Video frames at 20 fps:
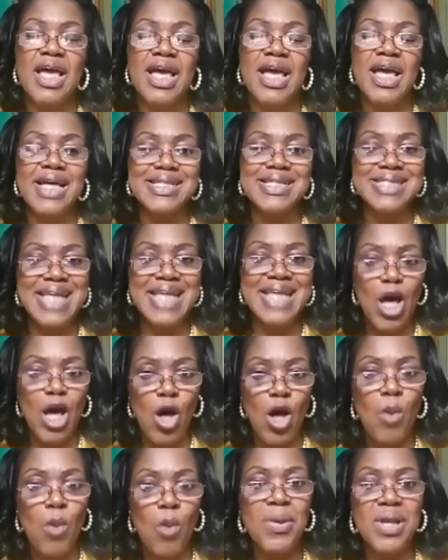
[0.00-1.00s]
is
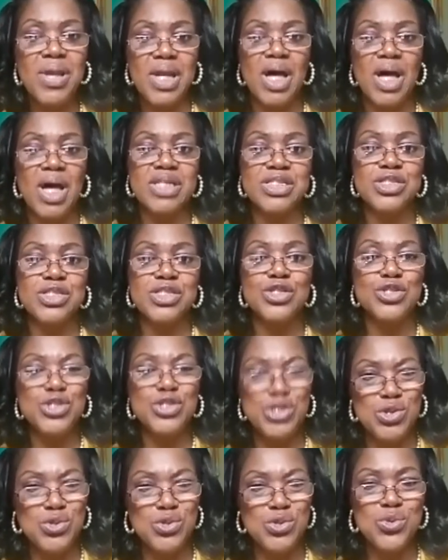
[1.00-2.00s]
helping us to
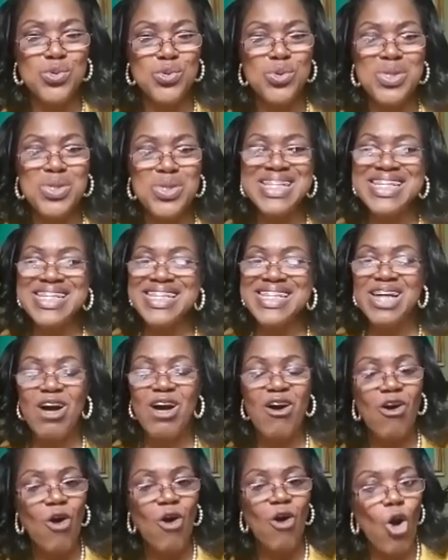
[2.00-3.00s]
do
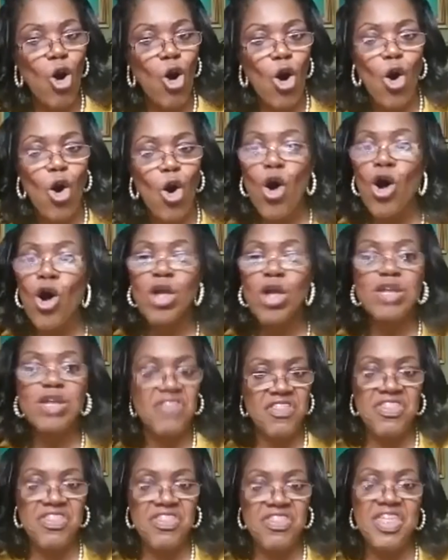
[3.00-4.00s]
all of the
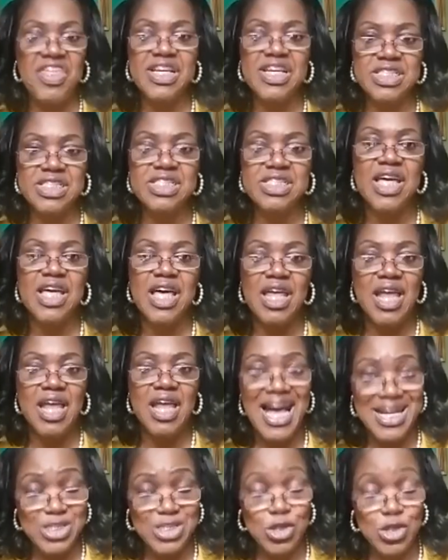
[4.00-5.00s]
things that
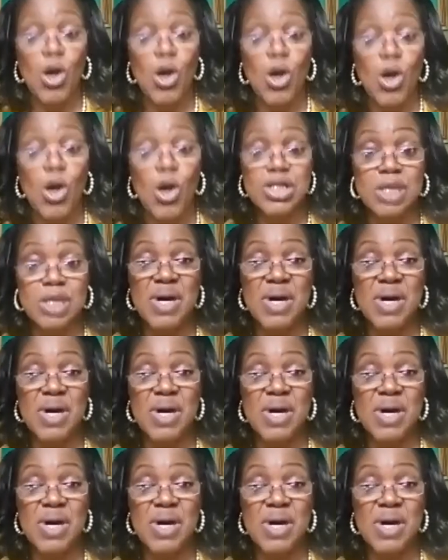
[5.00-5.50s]
I talked about.